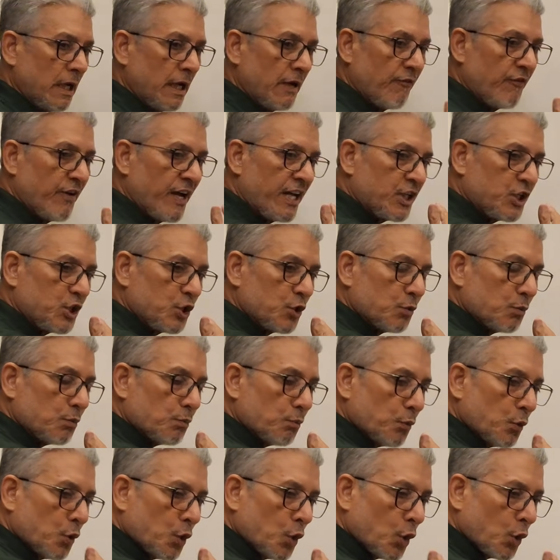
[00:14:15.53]
when you
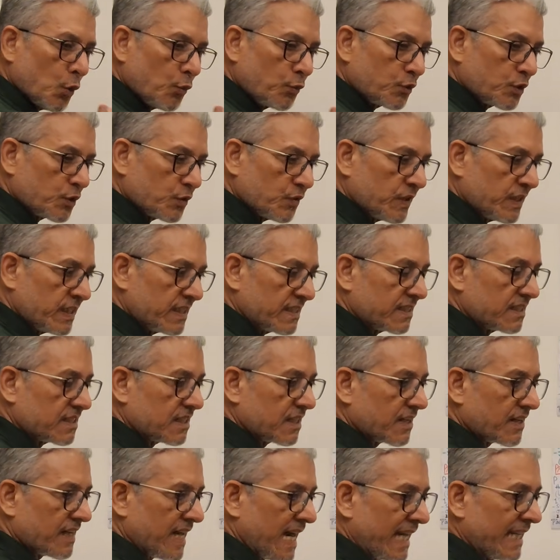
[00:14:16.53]
move towards
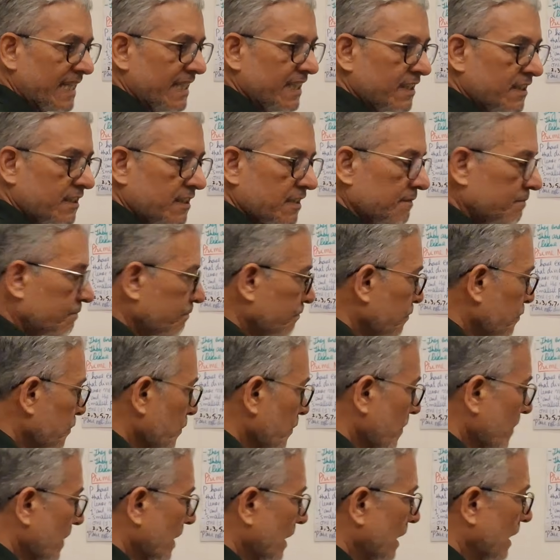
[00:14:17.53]
right,
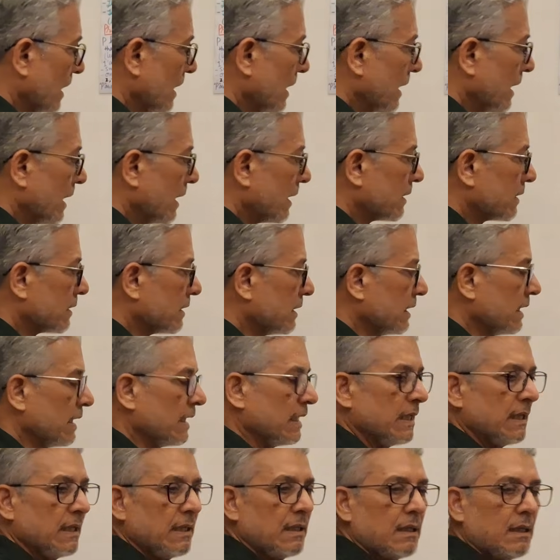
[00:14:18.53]

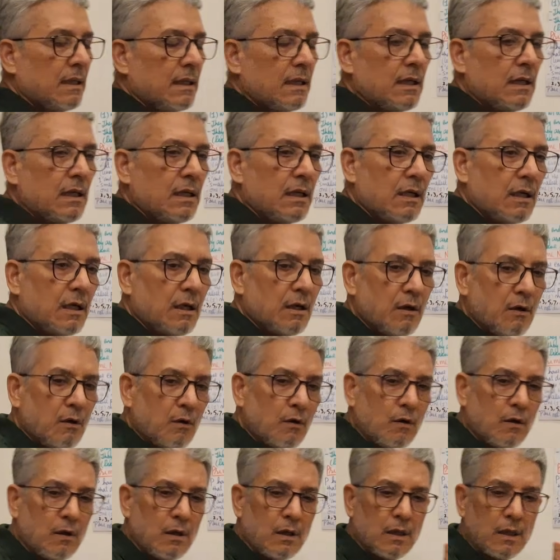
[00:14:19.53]
the
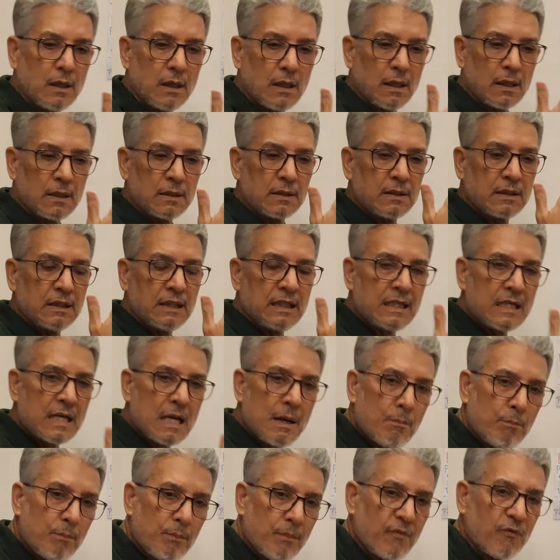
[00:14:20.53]

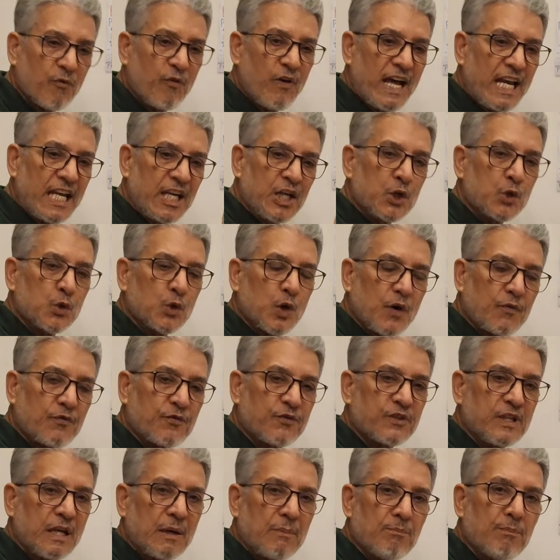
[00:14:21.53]
value of
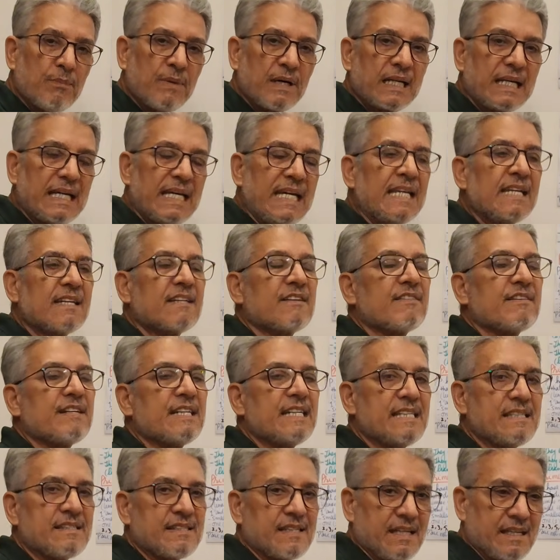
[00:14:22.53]
number
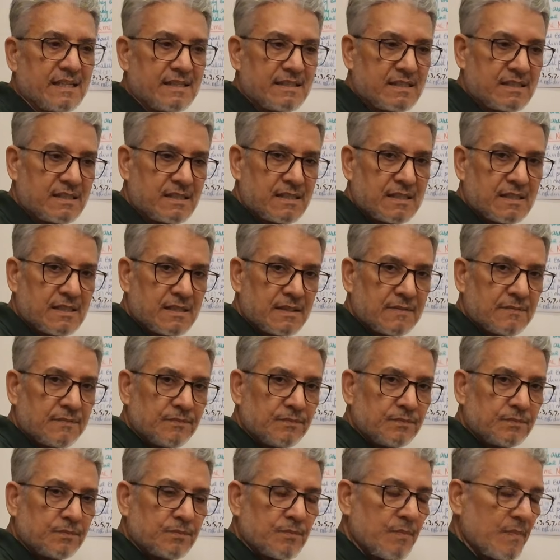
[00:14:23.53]
increases.
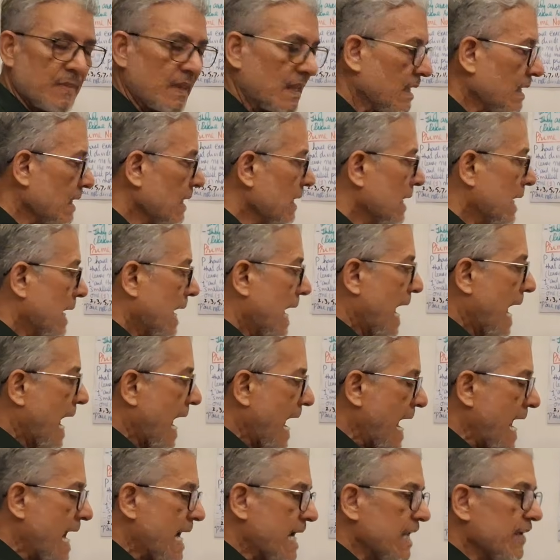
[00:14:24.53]

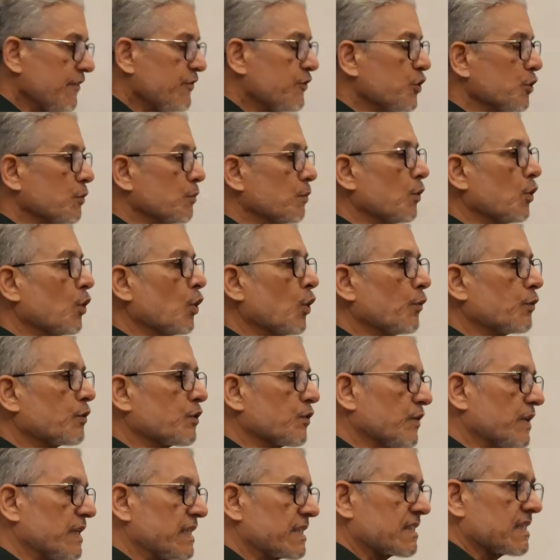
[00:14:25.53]
And if you move
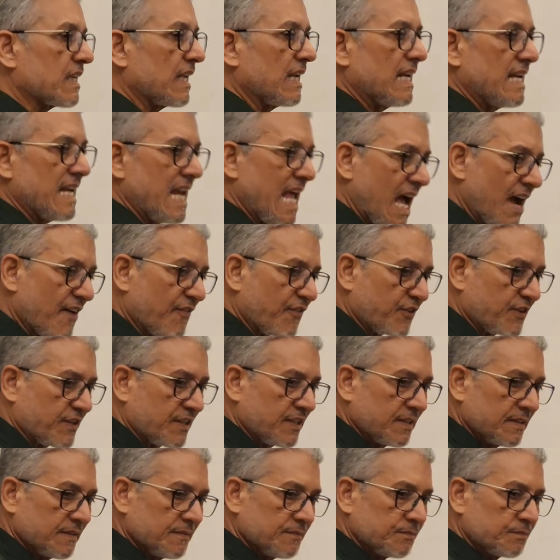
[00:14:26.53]
towards the
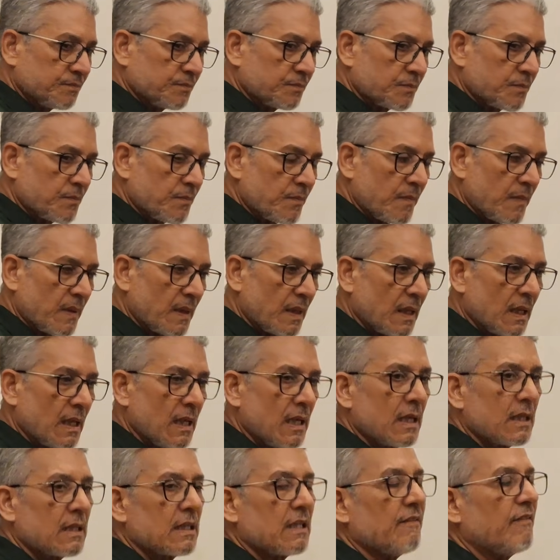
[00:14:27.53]
left,
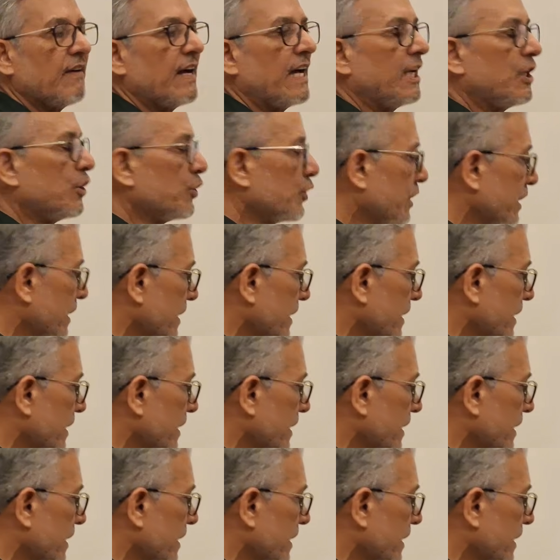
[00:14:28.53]
the value